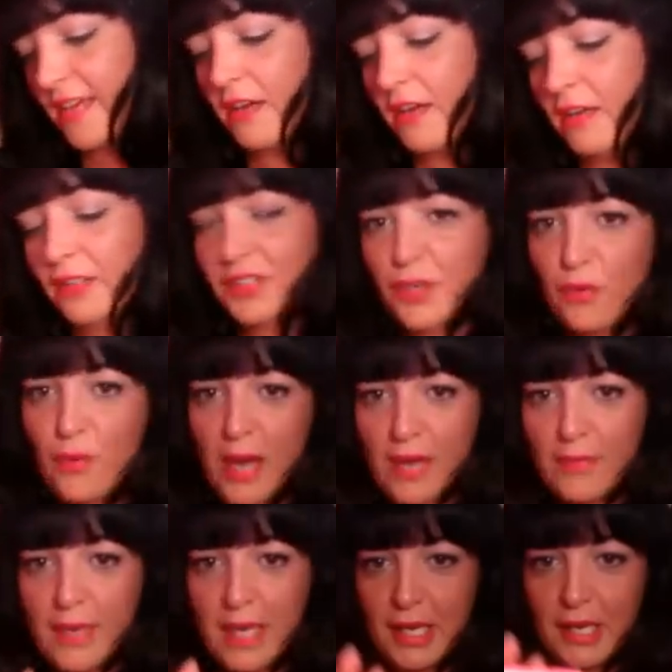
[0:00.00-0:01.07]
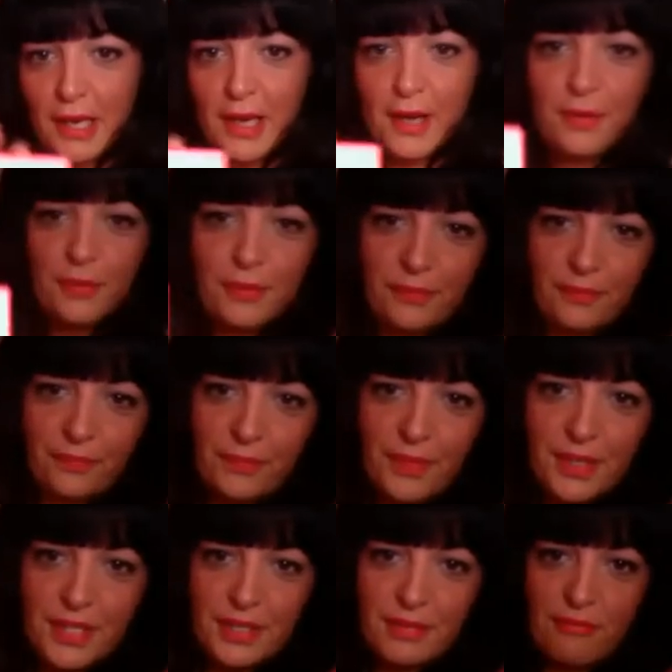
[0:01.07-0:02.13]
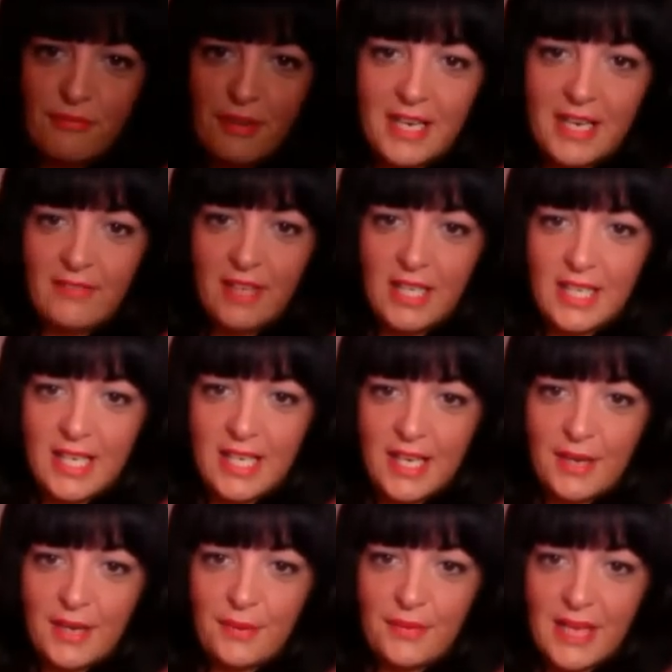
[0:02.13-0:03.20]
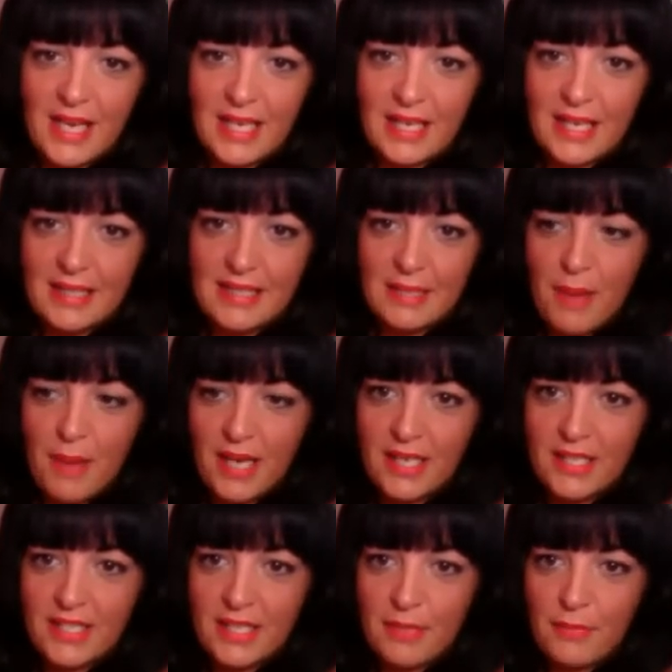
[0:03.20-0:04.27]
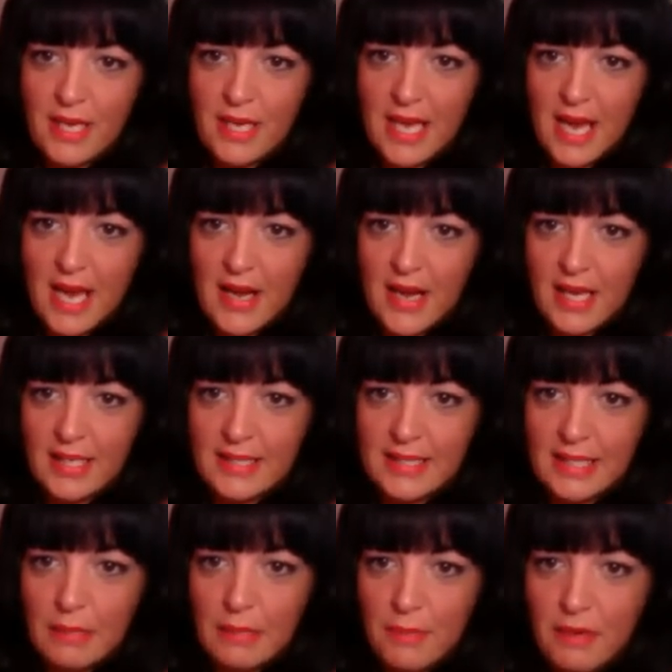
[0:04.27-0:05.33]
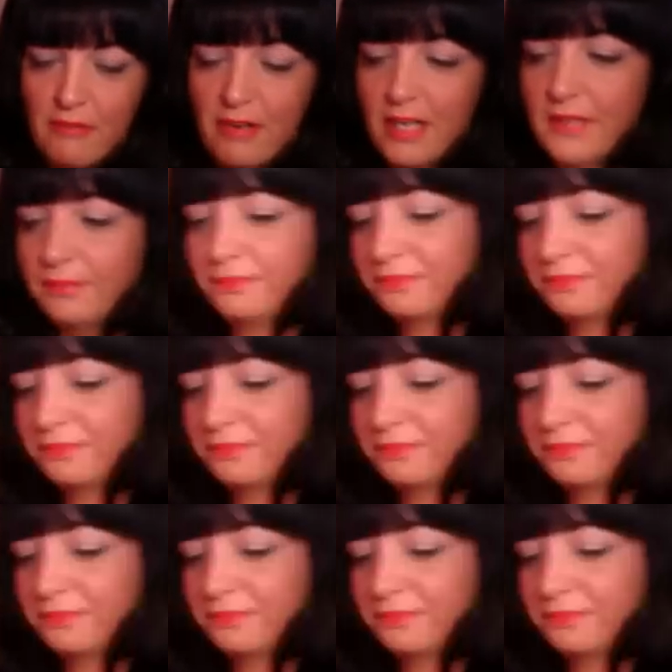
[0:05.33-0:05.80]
called Away We Glow, which is really, really cute. They're classic packaging where you get a nice little mirror,